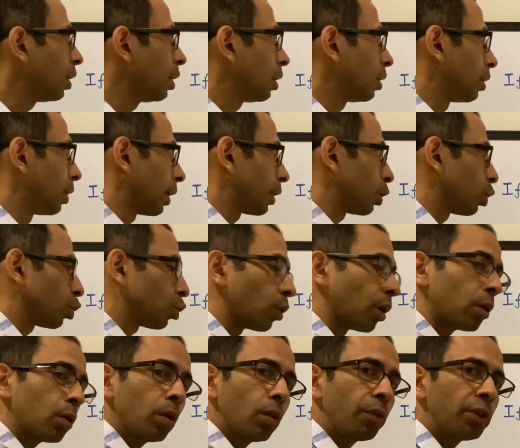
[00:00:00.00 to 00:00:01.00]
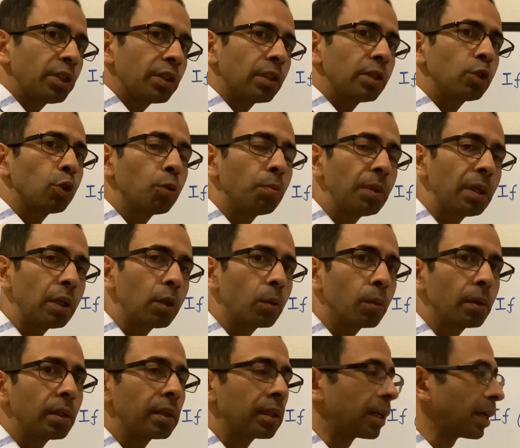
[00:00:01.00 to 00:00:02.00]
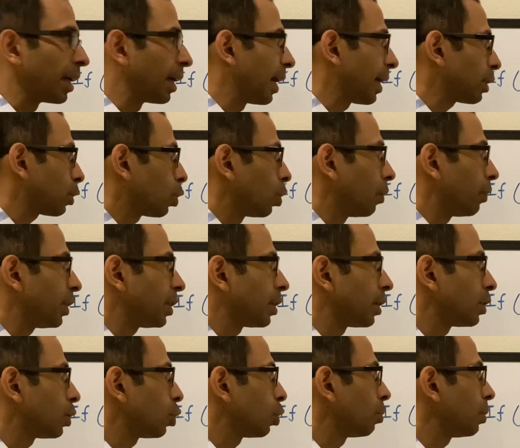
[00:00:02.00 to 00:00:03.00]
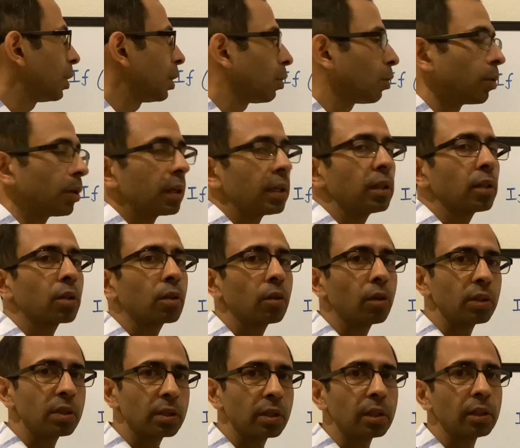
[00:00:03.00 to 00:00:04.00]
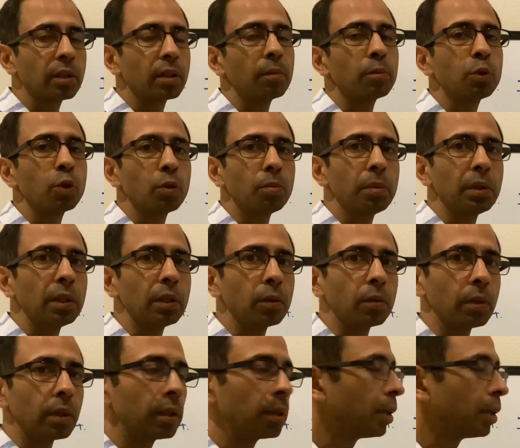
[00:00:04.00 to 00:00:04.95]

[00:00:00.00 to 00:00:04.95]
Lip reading: The x square coefficient should be equal, the x coefficient should be equal, and the constant term should be equal.